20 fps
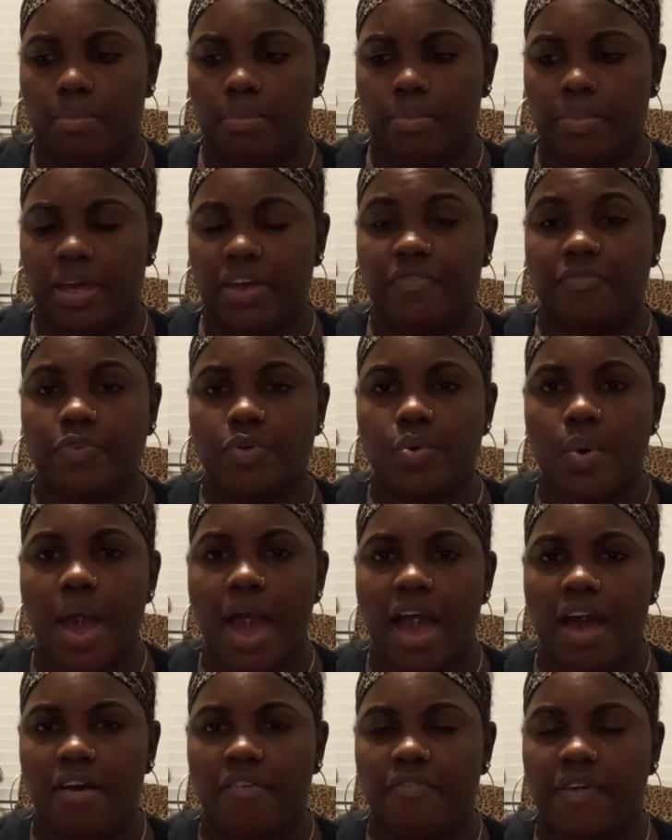If you
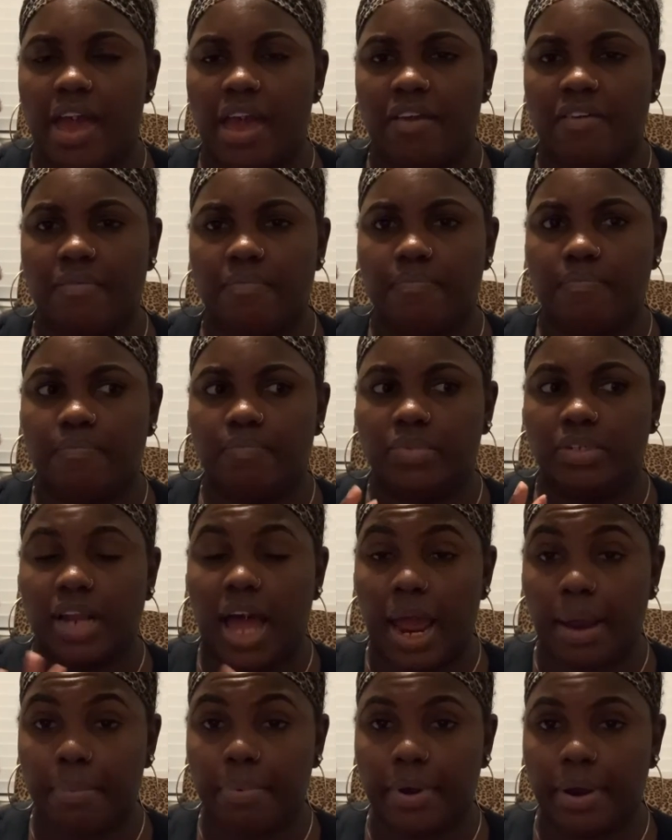have a
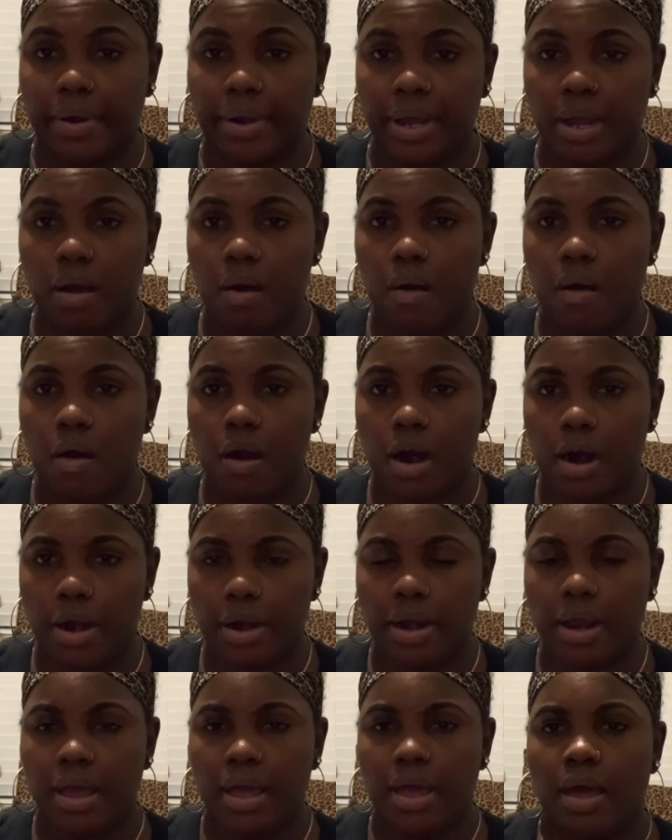library
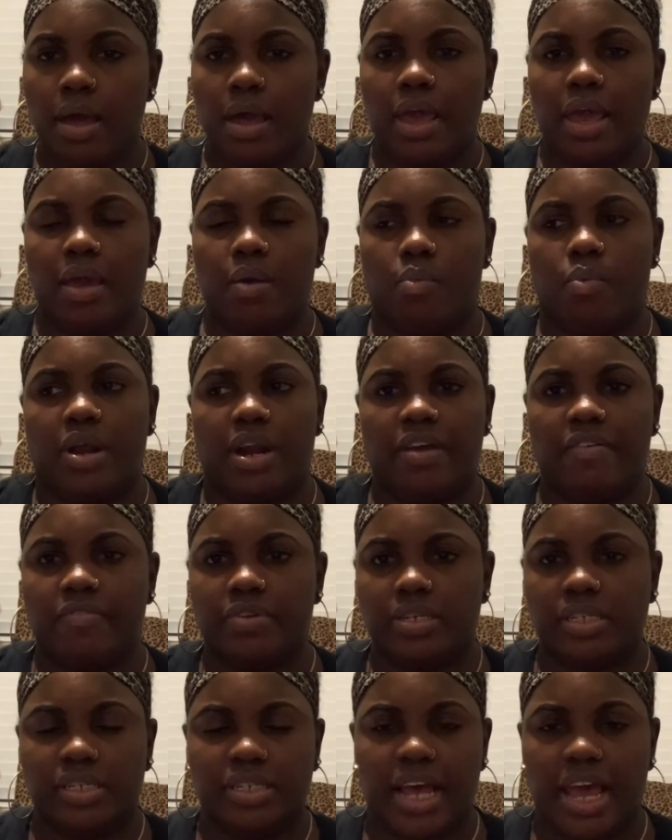card in whatever
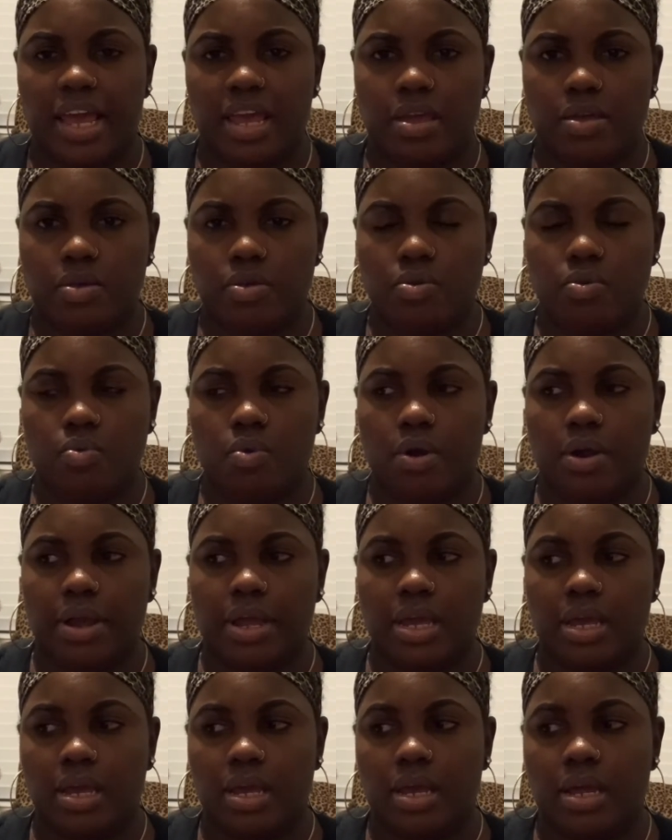state you are
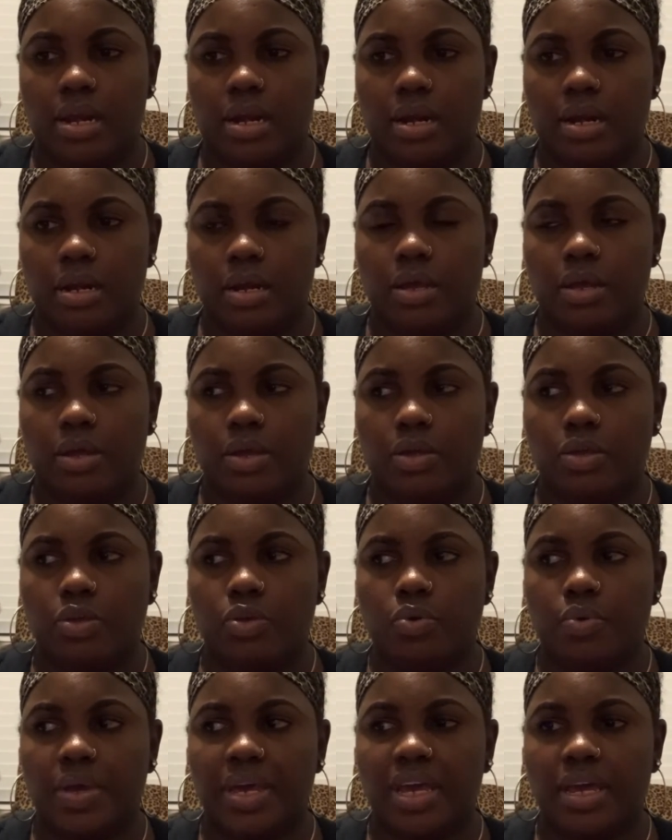in,
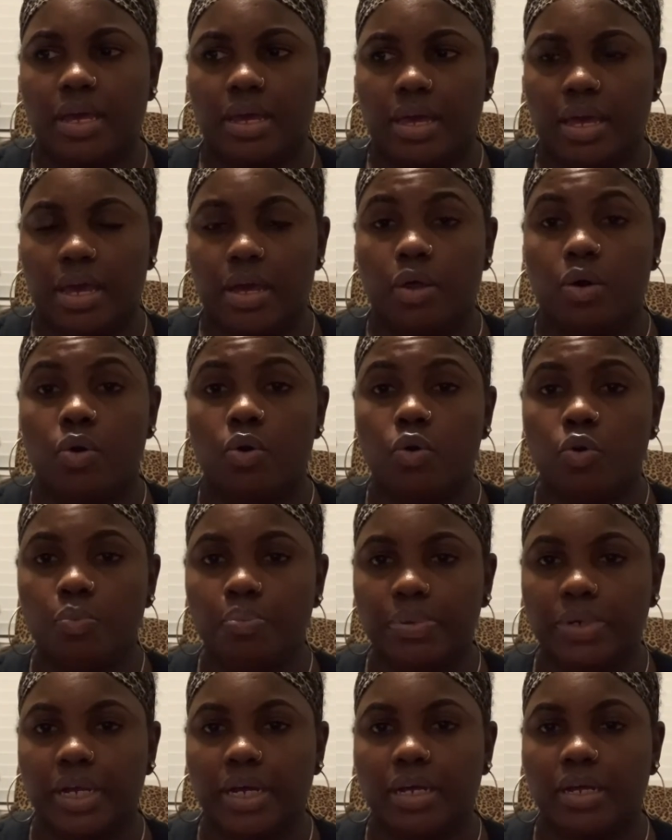you can get
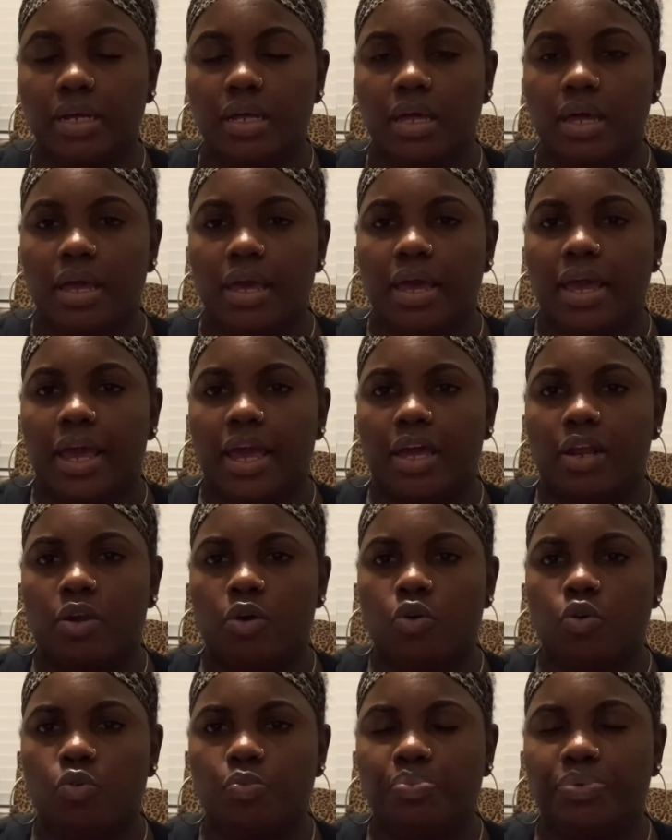Hoopla. And
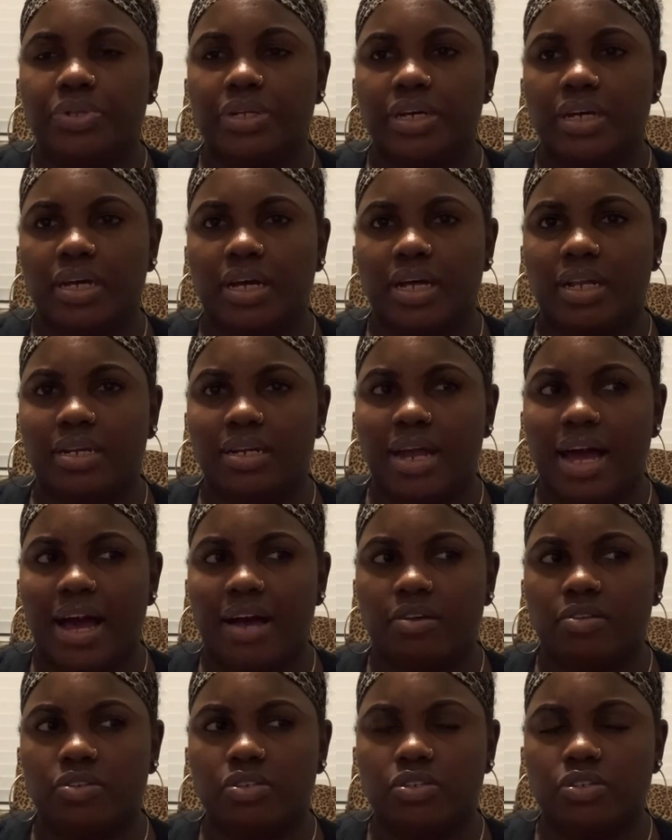Hoopla
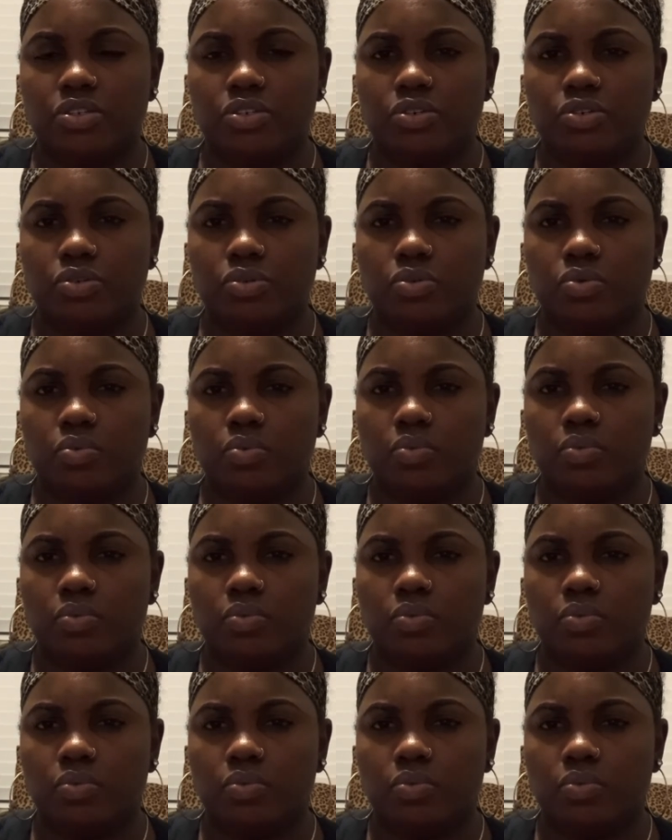allows you,